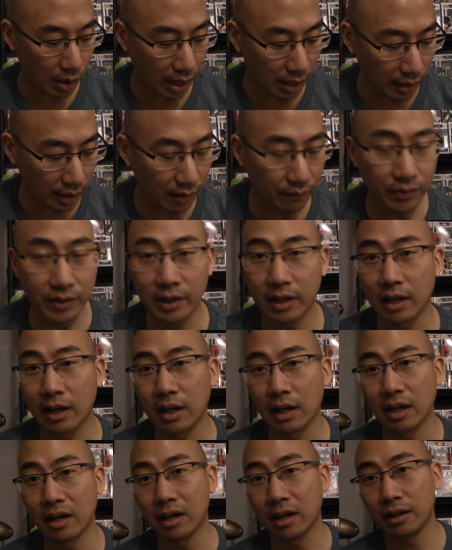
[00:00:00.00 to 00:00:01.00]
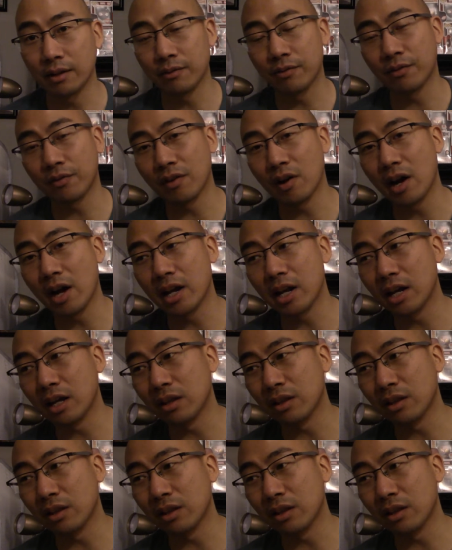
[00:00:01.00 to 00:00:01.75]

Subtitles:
I left the con on Friday,